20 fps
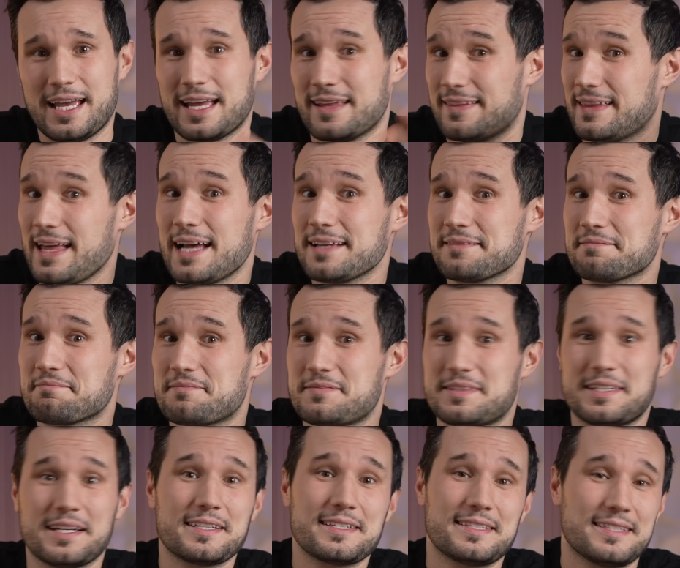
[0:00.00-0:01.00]
And that
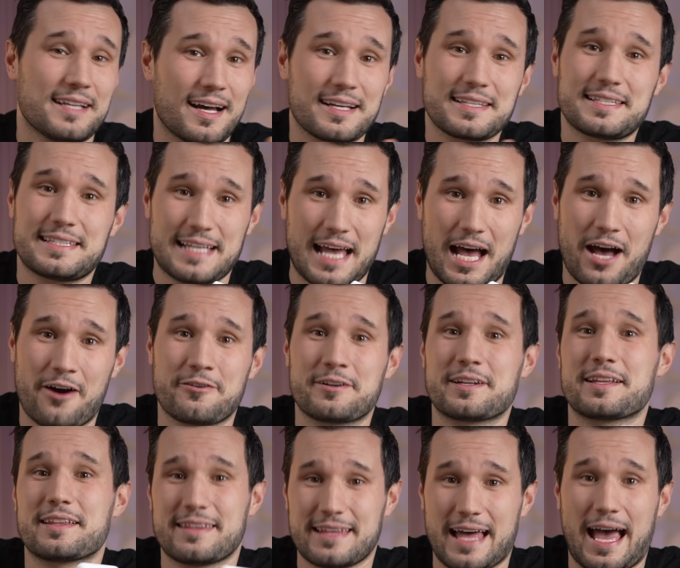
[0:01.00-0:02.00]
does not
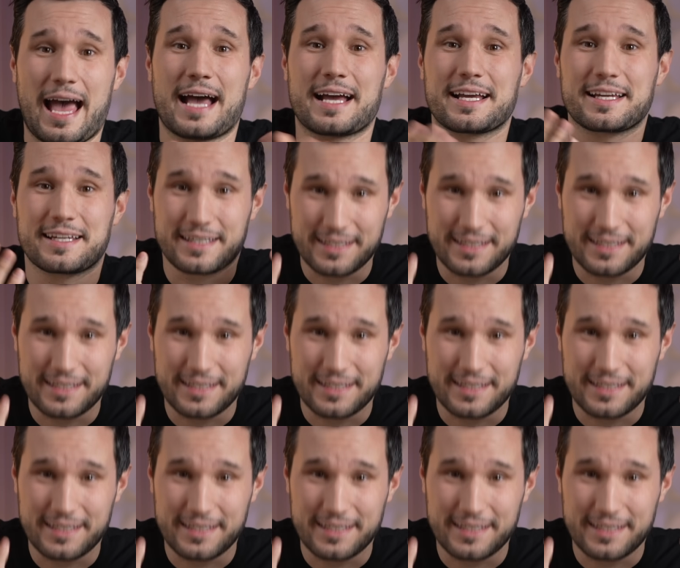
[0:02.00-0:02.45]
sound that